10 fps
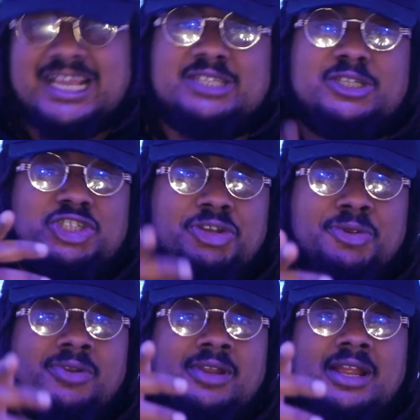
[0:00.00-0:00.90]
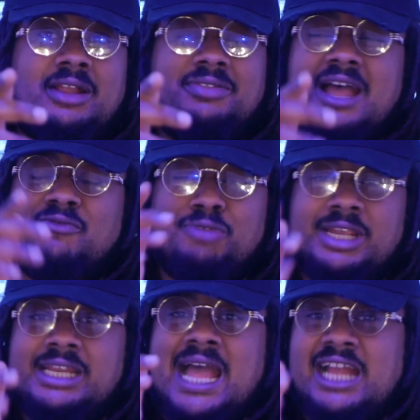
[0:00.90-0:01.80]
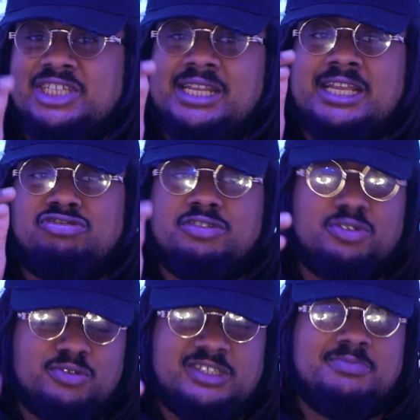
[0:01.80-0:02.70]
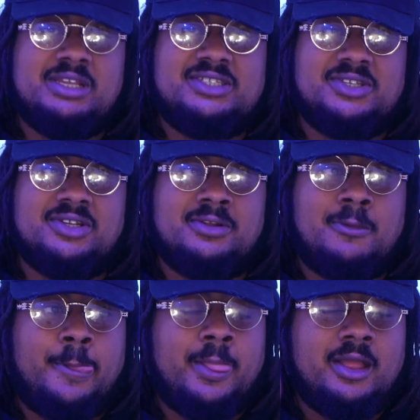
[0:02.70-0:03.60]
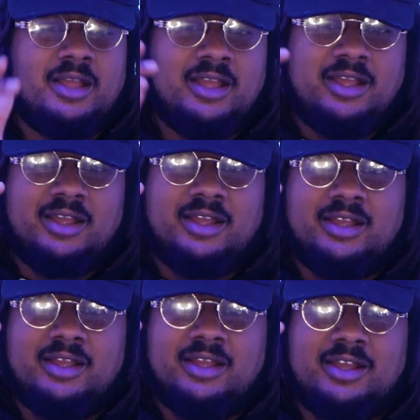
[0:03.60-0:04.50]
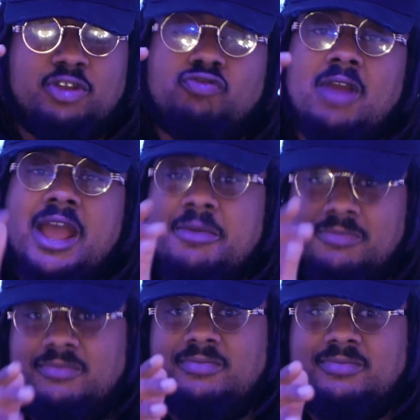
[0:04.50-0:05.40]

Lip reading: is a tune that really actually introduced me to grime.